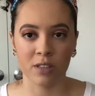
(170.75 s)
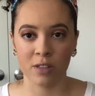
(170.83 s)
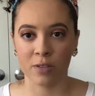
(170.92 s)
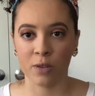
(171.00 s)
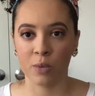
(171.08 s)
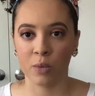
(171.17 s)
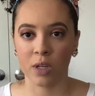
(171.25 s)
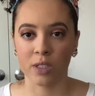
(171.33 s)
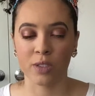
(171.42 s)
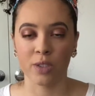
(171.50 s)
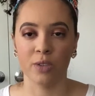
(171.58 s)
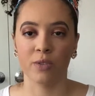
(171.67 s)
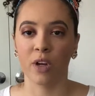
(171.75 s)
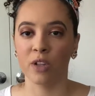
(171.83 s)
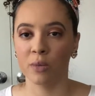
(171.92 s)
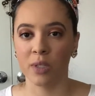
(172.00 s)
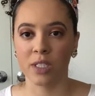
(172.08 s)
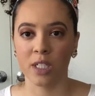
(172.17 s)
So if you want to
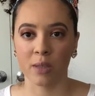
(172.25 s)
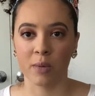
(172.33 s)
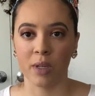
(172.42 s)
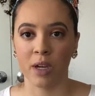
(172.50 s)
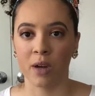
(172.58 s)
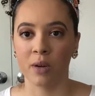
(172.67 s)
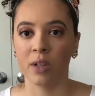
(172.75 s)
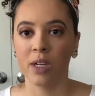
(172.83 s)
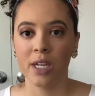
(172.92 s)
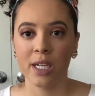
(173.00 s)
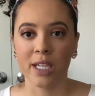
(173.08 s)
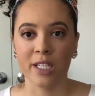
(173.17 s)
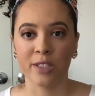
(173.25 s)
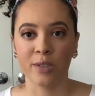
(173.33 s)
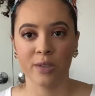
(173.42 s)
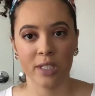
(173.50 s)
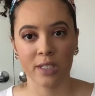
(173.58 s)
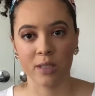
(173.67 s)
follow me, check me out, it's
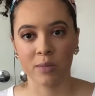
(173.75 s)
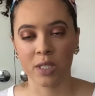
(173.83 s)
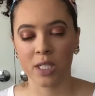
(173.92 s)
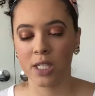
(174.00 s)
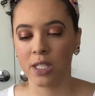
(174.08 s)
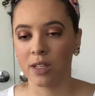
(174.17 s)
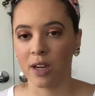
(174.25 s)
Uniquely Mickey.